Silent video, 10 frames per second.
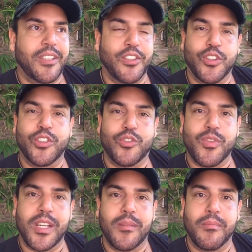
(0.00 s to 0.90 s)
in your
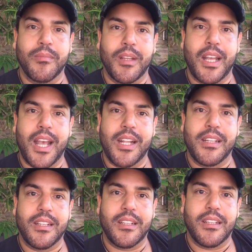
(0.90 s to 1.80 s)
dream
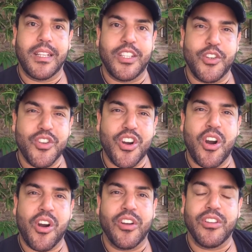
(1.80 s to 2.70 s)
and in your heart,